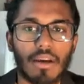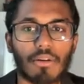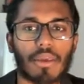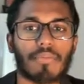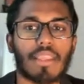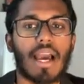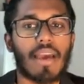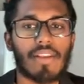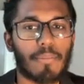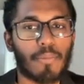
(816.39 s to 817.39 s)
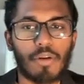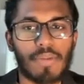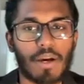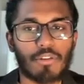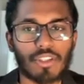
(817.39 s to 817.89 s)
Okay, I will upload
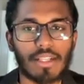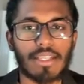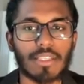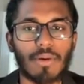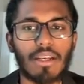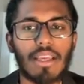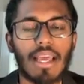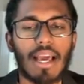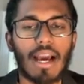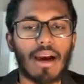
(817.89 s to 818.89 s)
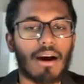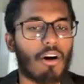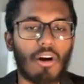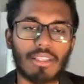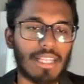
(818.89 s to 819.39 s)
my original this one,
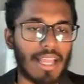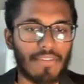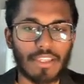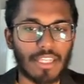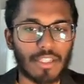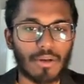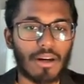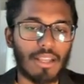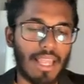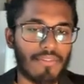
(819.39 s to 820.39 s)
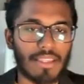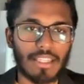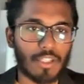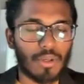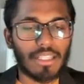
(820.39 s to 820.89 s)
all the 11th and
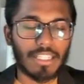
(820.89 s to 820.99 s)
12th.